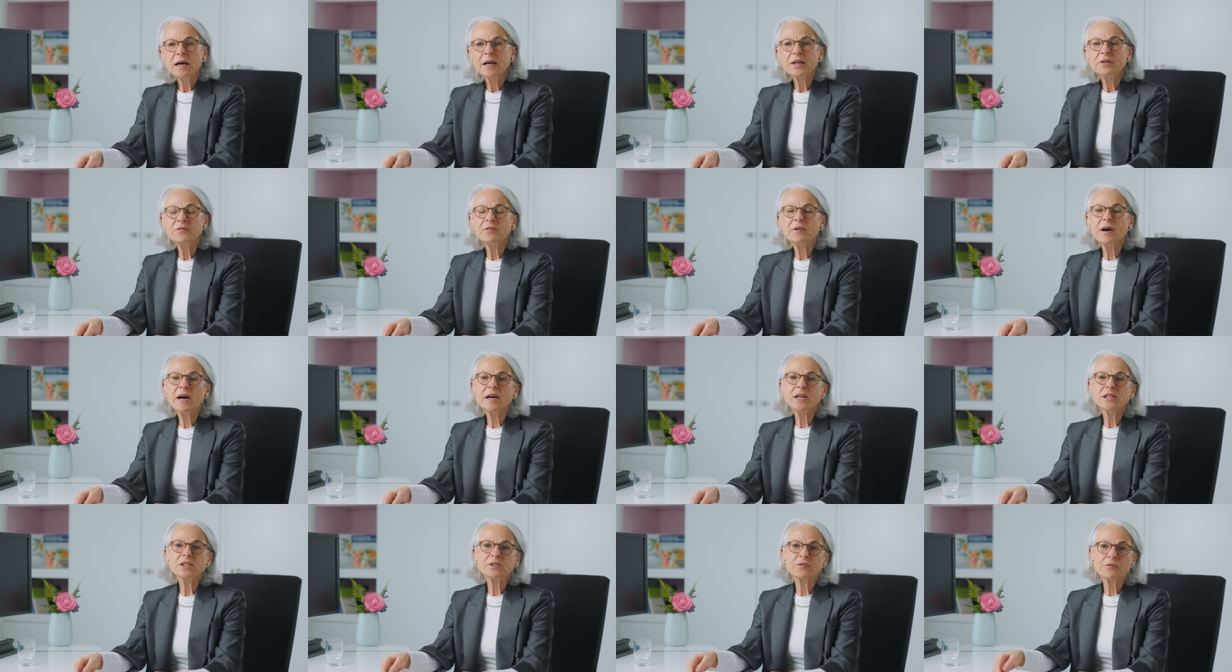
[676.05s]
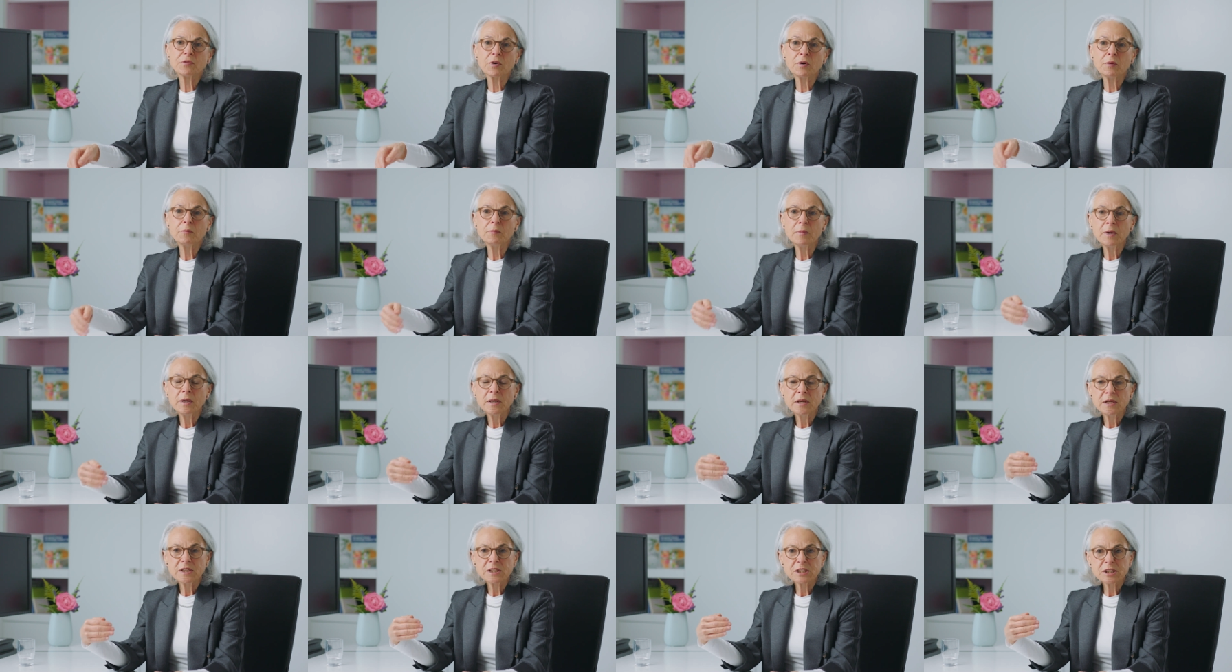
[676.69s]
advice from
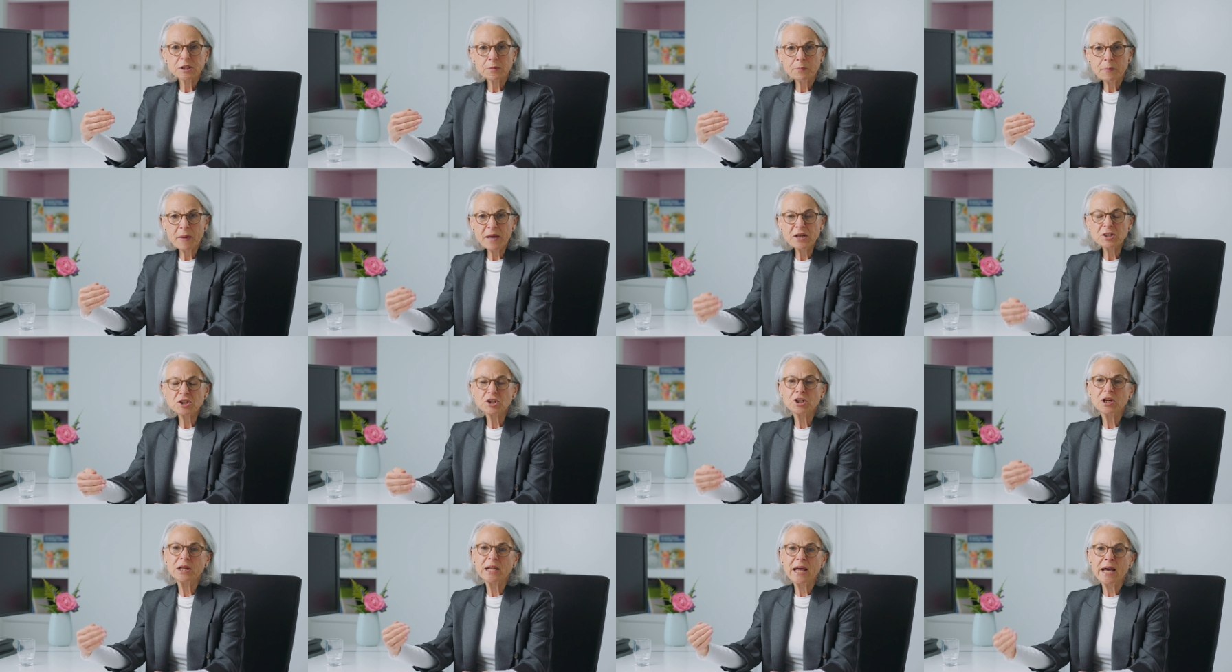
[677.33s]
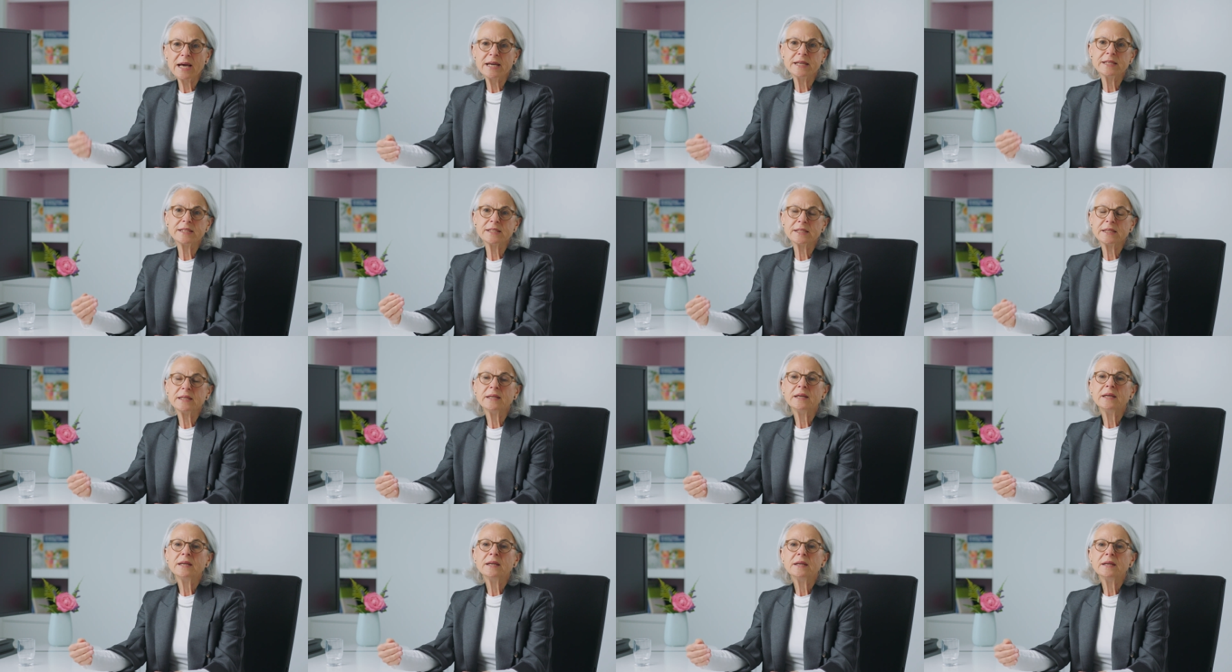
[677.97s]
specialized